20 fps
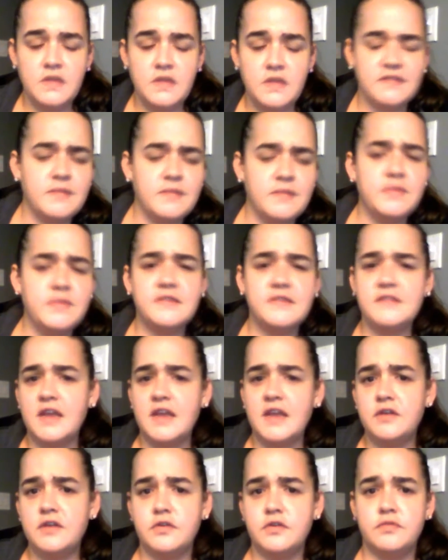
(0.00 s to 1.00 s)
Some of the
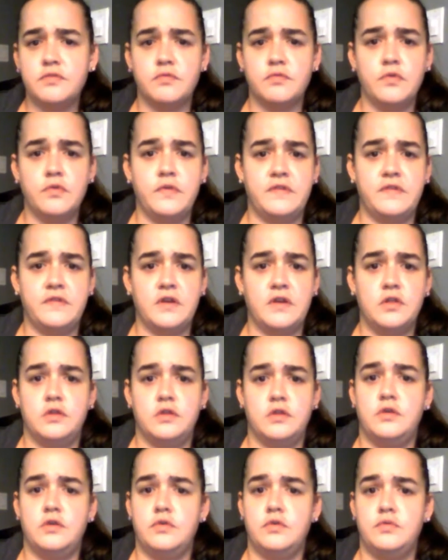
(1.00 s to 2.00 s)
standard rules
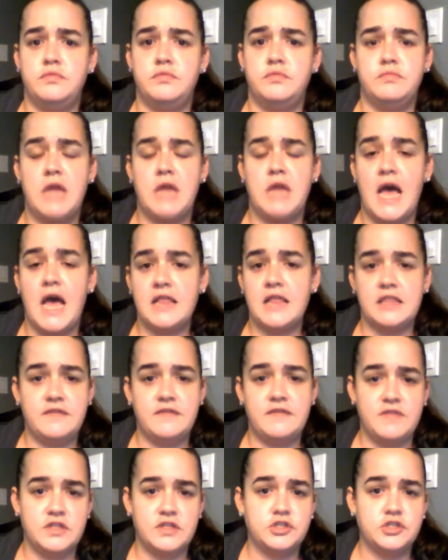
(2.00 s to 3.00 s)
include not
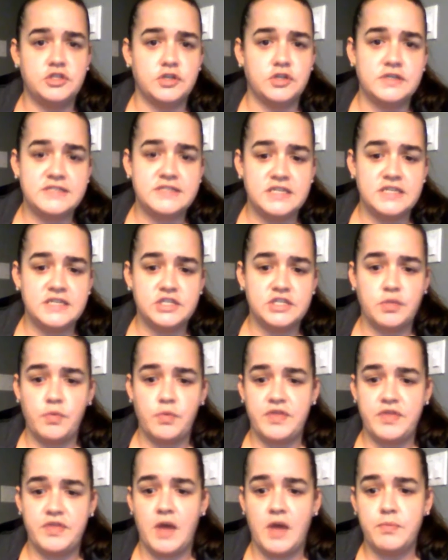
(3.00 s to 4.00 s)
leaving the jurisdiction
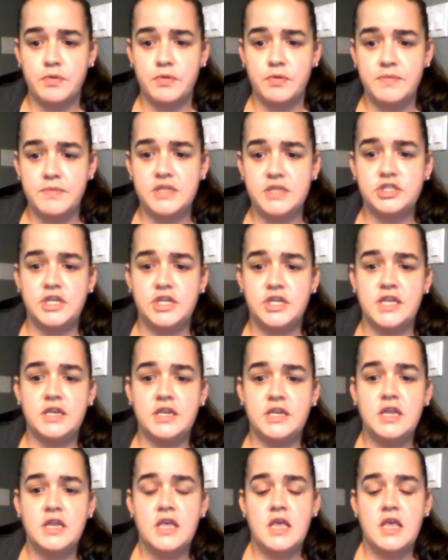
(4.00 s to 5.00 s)
without
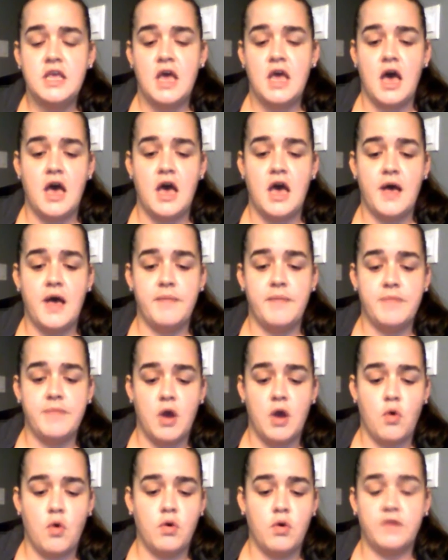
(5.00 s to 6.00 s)
permission,
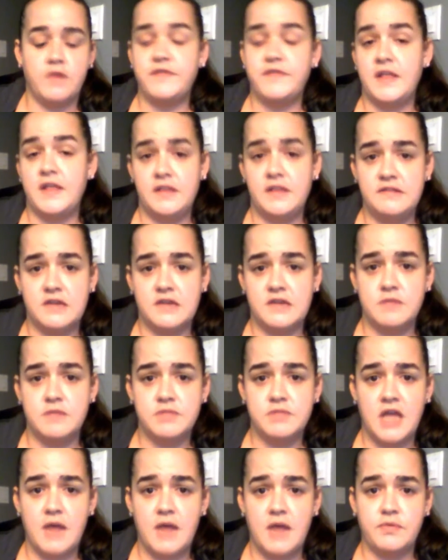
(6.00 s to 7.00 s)
or failing to
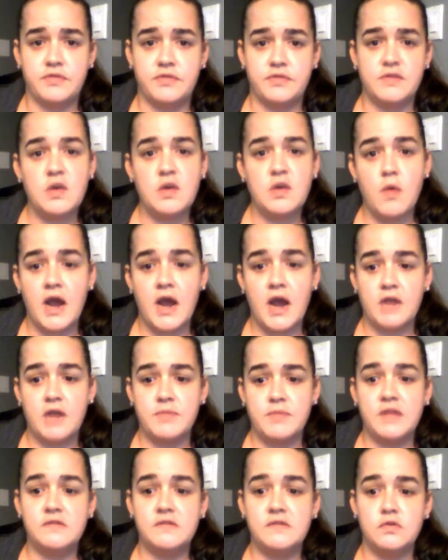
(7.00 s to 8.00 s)
comply with the
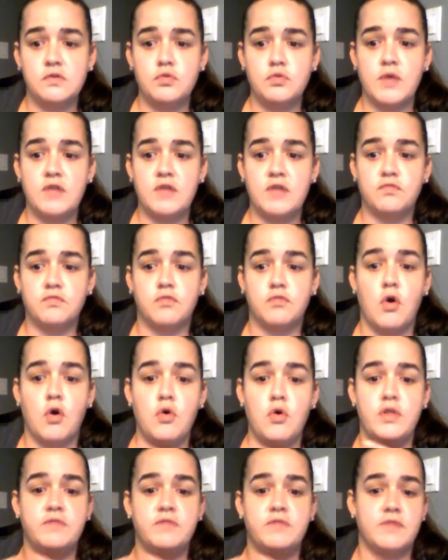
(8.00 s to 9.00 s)
requirement to
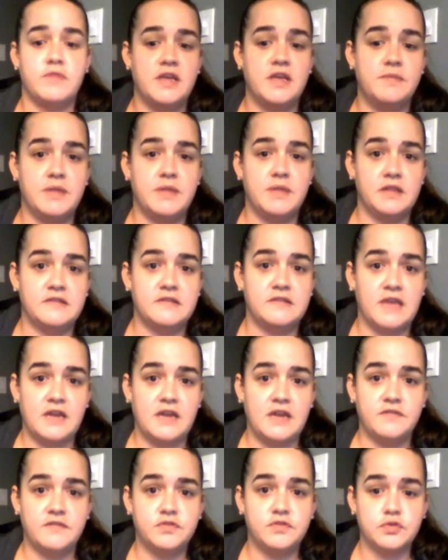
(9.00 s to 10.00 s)
enroll in
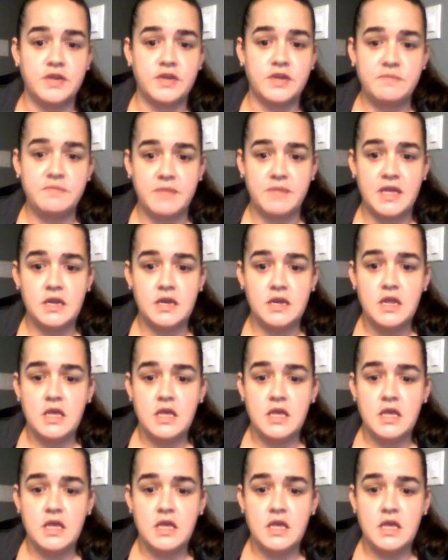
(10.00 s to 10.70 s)
rehabilitative treatment.